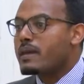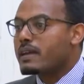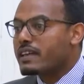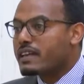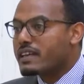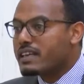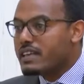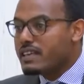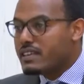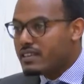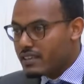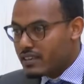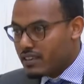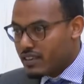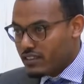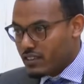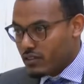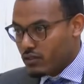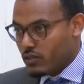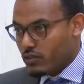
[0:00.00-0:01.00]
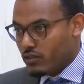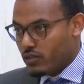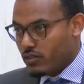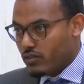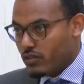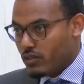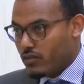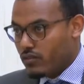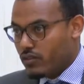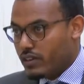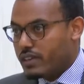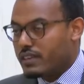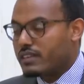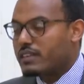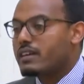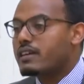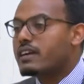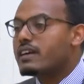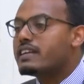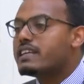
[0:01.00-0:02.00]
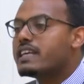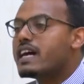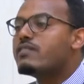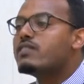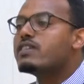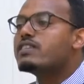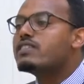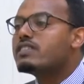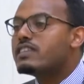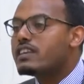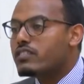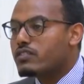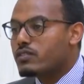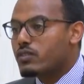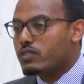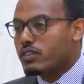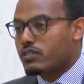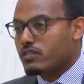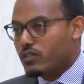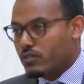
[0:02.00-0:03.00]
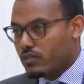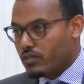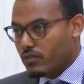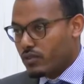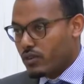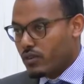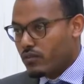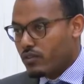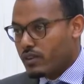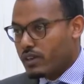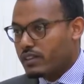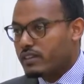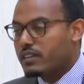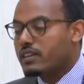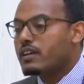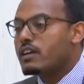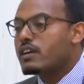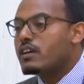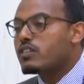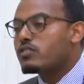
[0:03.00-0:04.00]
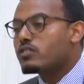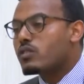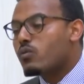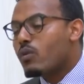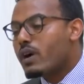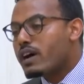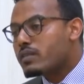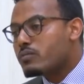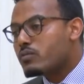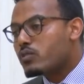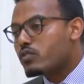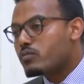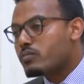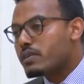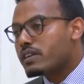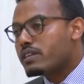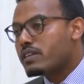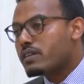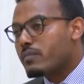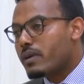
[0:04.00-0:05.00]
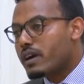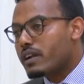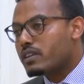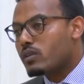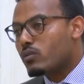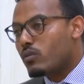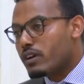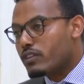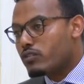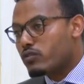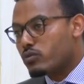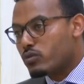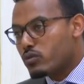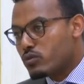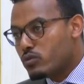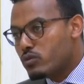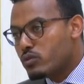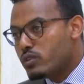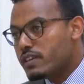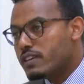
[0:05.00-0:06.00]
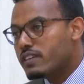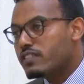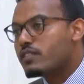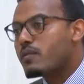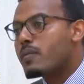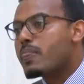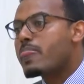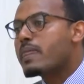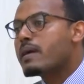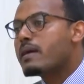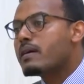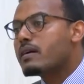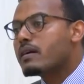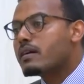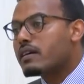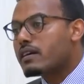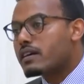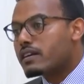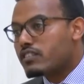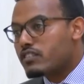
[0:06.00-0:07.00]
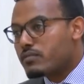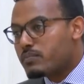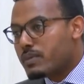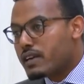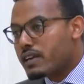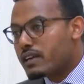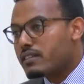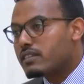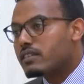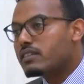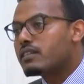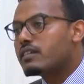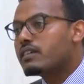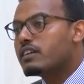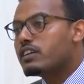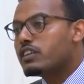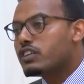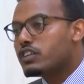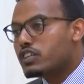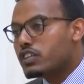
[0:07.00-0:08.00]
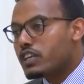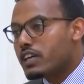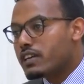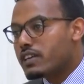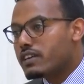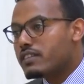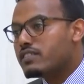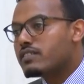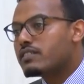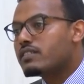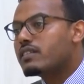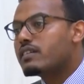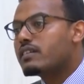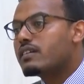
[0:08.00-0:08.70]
Greed is a source of conflict. Diversity is not a source of conflict. So what Prosperity Party wants to do is respect, cherish,